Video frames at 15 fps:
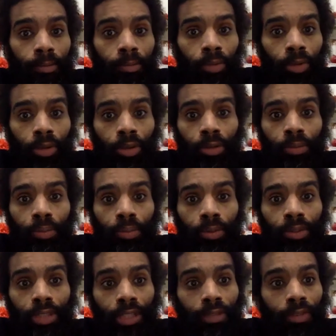where you
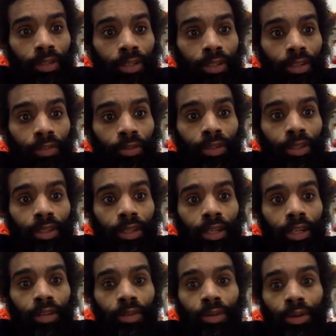perceive it
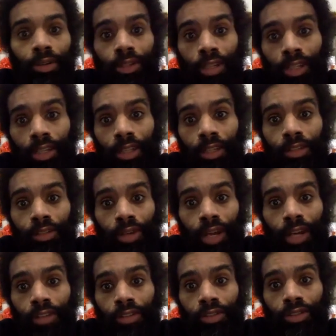differently and you articulate your
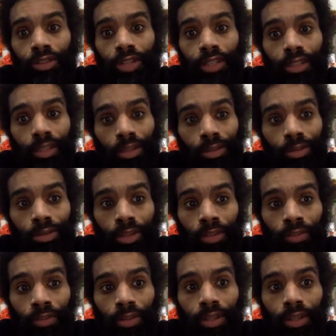actions just a little
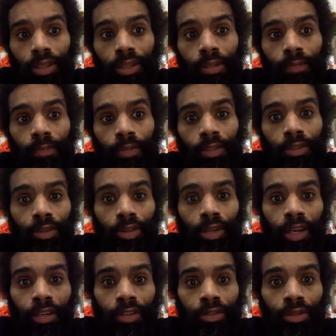differently so
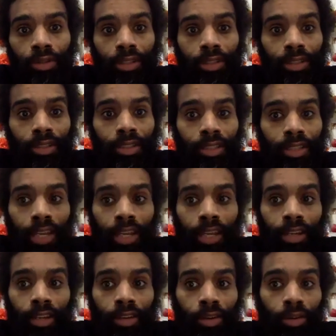that you can
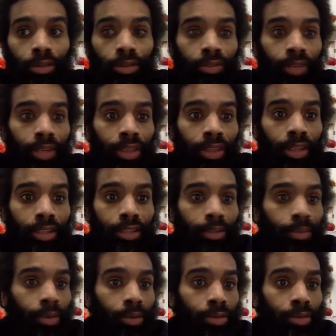sustain and cultivate things
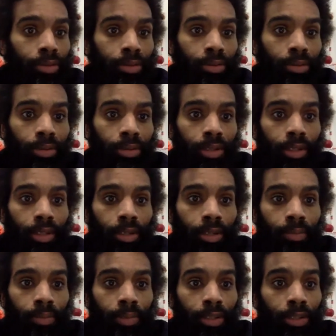opposed to
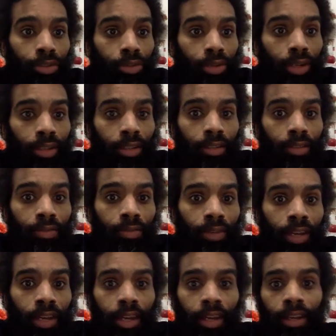be destructive.
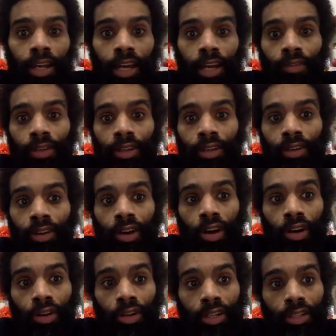And having
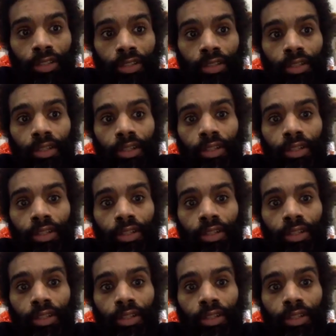artists